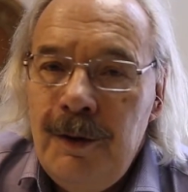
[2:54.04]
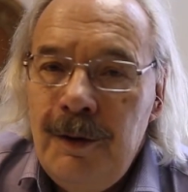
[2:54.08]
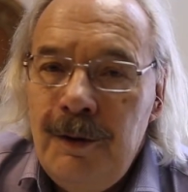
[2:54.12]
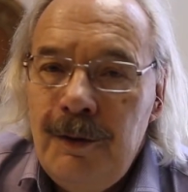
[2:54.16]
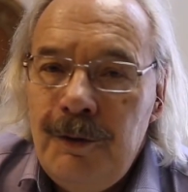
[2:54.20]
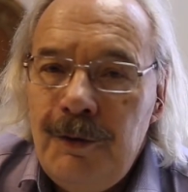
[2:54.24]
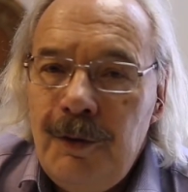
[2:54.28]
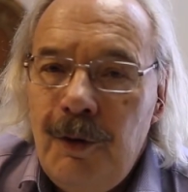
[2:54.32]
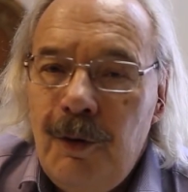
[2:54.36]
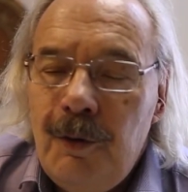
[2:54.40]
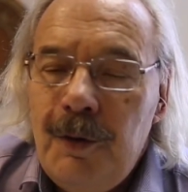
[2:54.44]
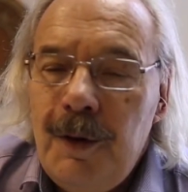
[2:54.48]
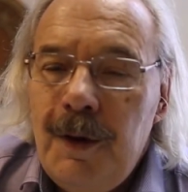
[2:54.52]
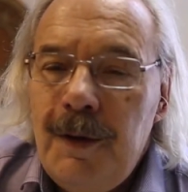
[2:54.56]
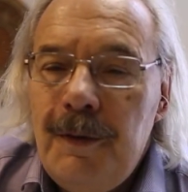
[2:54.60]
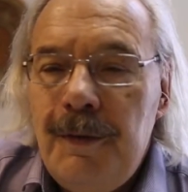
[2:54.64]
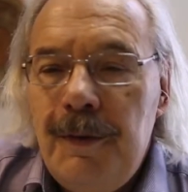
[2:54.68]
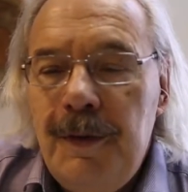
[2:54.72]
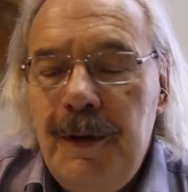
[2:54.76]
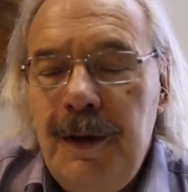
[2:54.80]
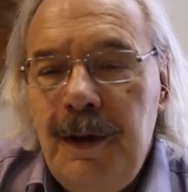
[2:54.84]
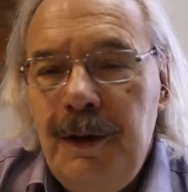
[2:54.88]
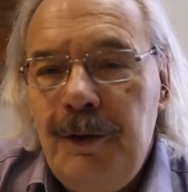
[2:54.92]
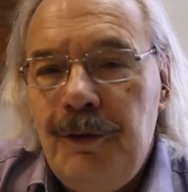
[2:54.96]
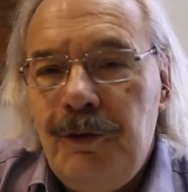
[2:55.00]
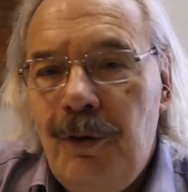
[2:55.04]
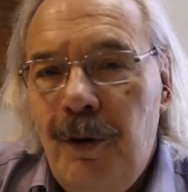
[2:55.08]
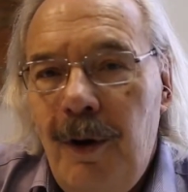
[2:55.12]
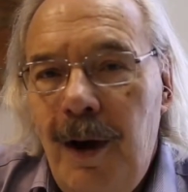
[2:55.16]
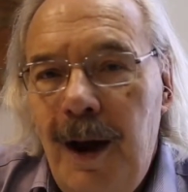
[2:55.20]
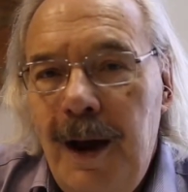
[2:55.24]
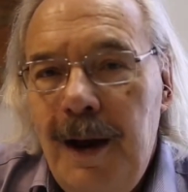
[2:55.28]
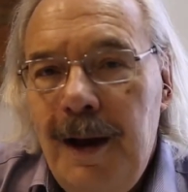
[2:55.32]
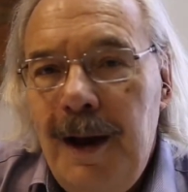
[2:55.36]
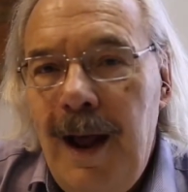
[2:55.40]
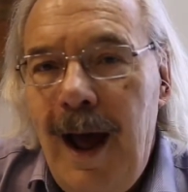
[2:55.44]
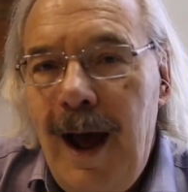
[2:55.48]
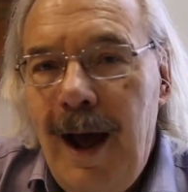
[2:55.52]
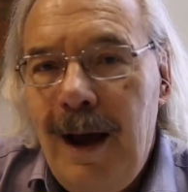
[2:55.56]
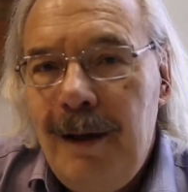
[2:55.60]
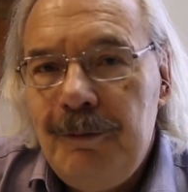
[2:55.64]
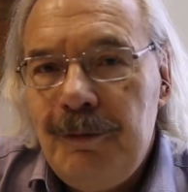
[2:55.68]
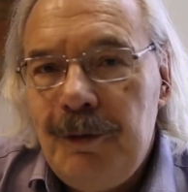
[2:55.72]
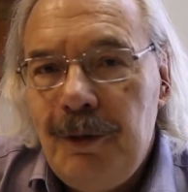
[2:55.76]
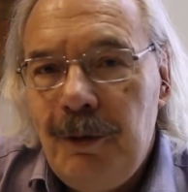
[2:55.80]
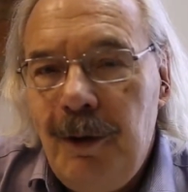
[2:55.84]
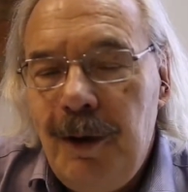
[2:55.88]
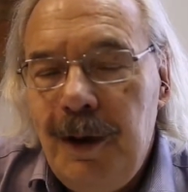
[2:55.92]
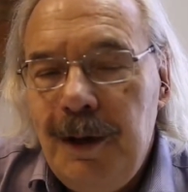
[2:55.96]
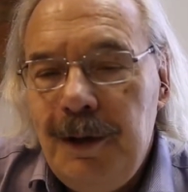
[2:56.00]
So that the trade
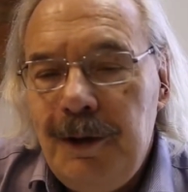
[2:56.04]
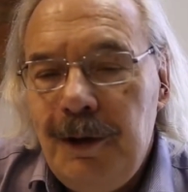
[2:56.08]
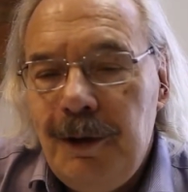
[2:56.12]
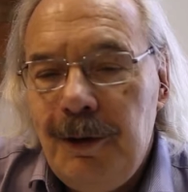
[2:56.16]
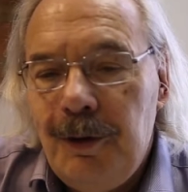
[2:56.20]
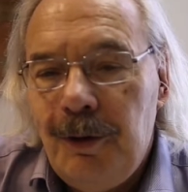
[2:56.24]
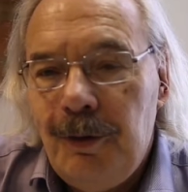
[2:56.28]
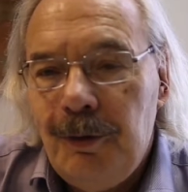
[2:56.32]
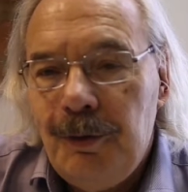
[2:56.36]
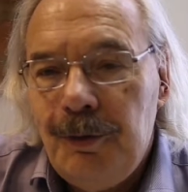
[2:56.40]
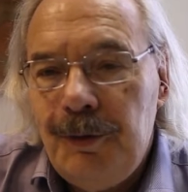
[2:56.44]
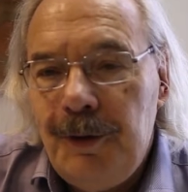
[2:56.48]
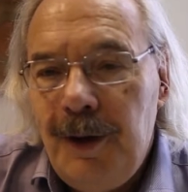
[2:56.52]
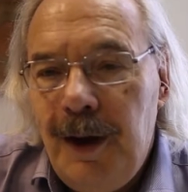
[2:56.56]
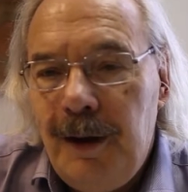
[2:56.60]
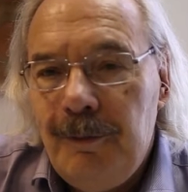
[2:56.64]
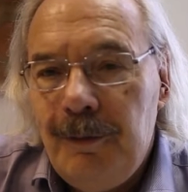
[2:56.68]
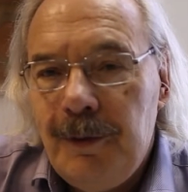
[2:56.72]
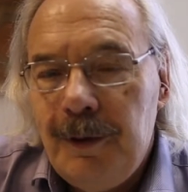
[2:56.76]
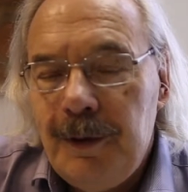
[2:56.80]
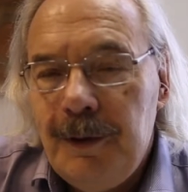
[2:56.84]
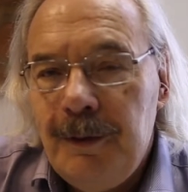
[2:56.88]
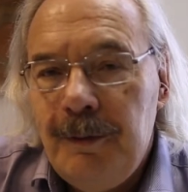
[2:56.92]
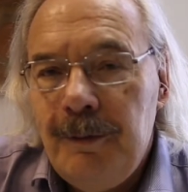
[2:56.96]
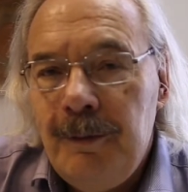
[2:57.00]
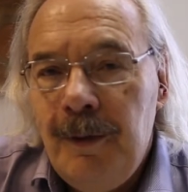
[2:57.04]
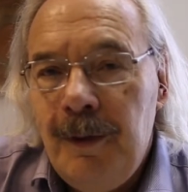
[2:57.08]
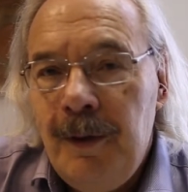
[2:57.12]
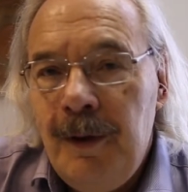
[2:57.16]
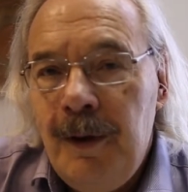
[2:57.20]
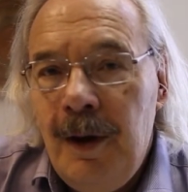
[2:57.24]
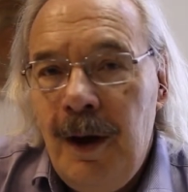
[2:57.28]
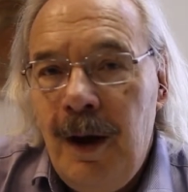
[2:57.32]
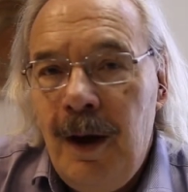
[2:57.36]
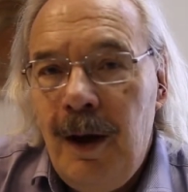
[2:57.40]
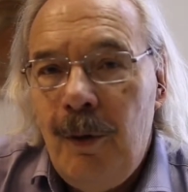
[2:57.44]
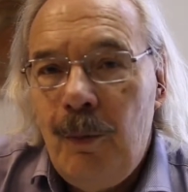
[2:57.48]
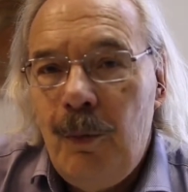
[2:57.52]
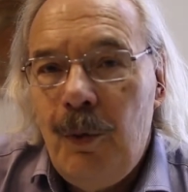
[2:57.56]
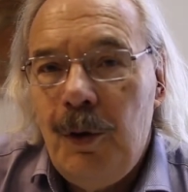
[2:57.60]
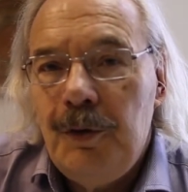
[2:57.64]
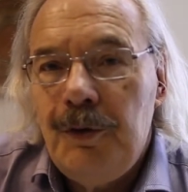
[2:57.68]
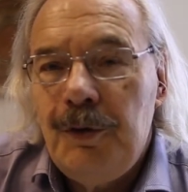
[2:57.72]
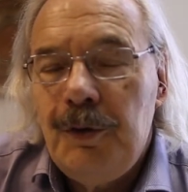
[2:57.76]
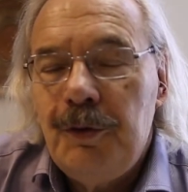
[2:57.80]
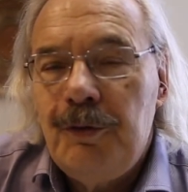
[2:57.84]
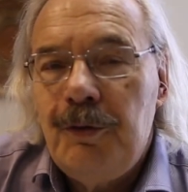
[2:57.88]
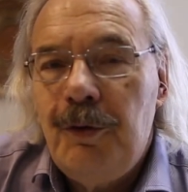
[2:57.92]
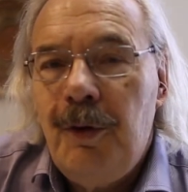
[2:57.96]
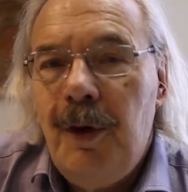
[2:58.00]
after 1807
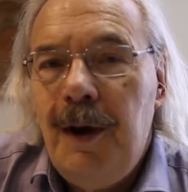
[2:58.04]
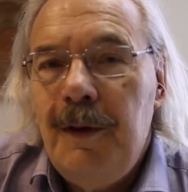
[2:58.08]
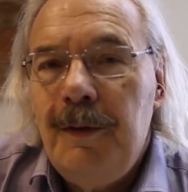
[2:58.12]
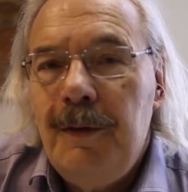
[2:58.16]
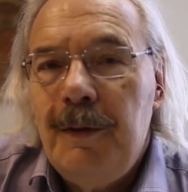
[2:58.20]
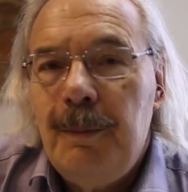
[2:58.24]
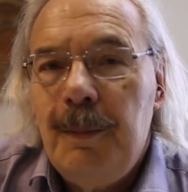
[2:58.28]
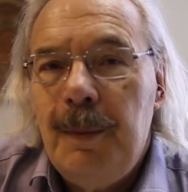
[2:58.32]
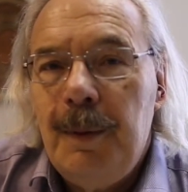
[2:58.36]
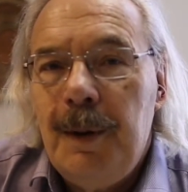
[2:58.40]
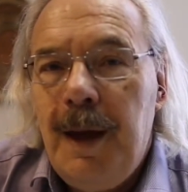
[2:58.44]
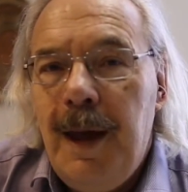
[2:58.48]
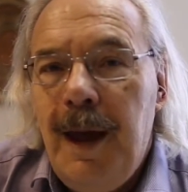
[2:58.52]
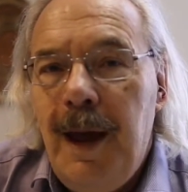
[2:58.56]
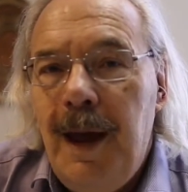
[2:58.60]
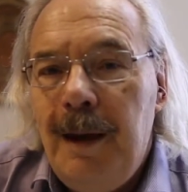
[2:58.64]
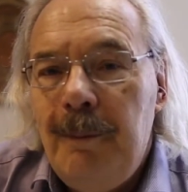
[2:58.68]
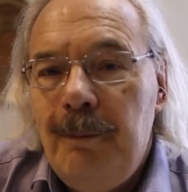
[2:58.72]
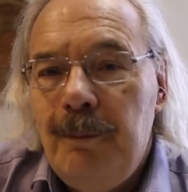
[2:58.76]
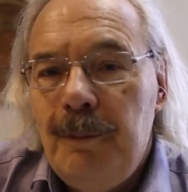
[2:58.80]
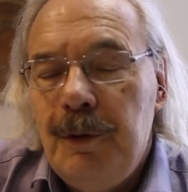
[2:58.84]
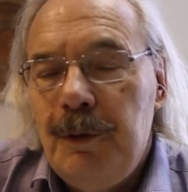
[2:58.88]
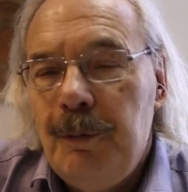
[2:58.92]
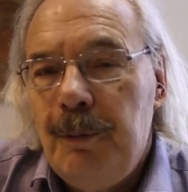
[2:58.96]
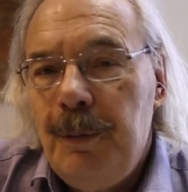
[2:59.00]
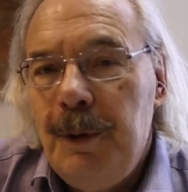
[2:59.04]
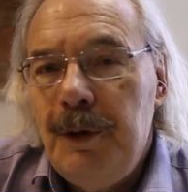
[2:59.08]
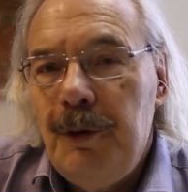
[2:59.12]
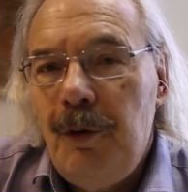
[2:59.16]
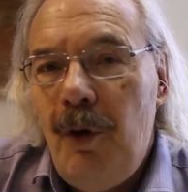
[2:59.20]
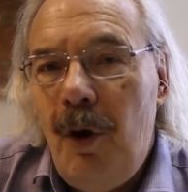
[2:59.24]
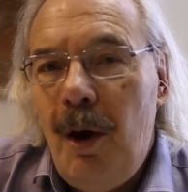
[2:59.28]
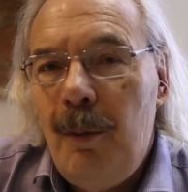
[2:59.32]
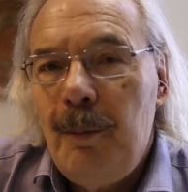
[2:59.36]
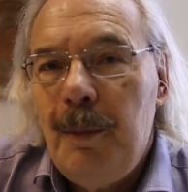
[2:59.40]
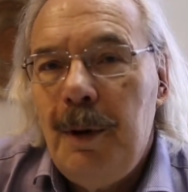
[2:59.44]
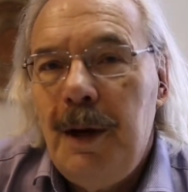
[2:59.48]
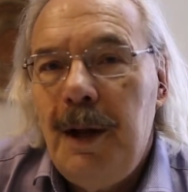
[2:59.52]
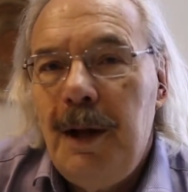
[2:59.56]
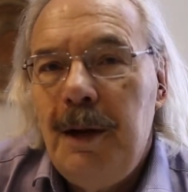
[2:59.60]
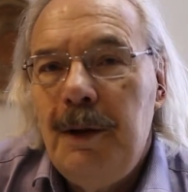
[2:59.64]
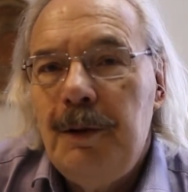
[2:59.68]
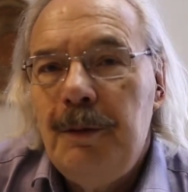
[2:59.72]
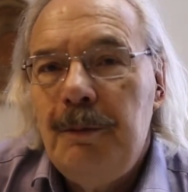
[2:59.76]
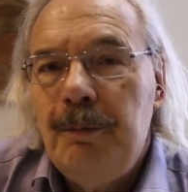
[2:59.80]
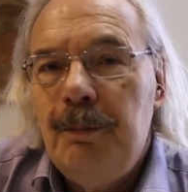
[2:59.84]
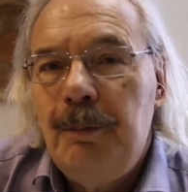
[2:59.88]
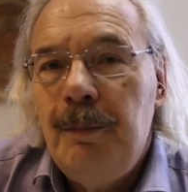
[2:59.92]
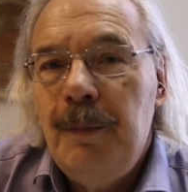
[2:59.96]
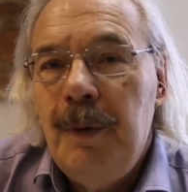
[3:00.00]
was a trade that came to be
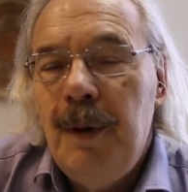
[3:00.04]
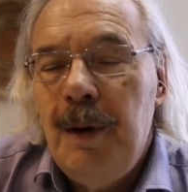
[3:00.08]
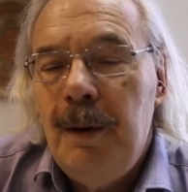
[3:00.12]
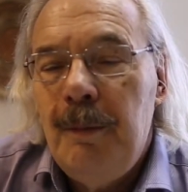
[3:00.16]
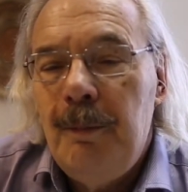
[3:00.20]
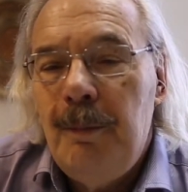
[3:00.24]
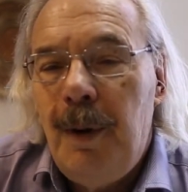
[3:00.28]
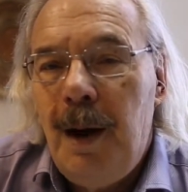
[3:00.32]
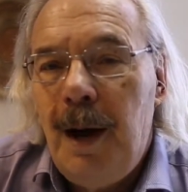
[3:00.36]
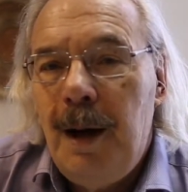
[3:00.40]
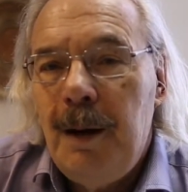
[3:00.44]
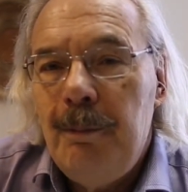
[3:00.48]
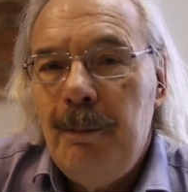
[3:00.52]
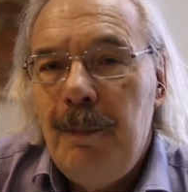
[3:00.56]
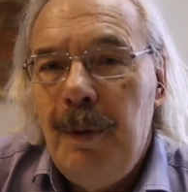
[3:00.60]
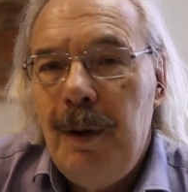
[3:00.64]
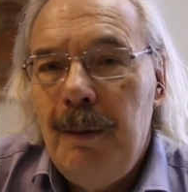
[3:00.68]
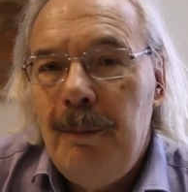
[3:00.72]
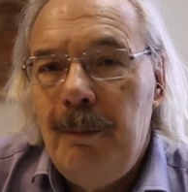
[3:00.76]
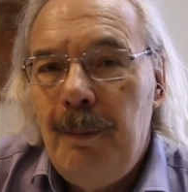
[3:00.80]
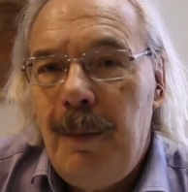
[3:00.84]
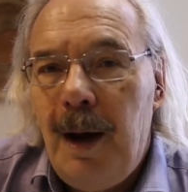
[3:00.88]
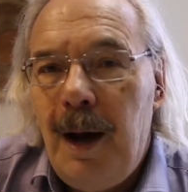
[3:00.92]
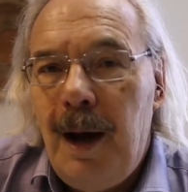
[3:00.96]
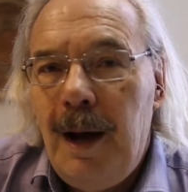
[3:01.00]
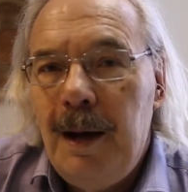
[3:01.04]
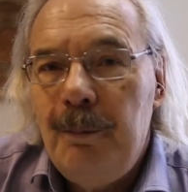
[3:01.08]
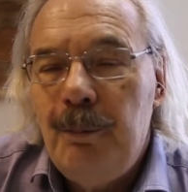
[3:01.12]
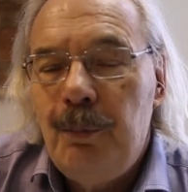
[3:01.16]
dominated by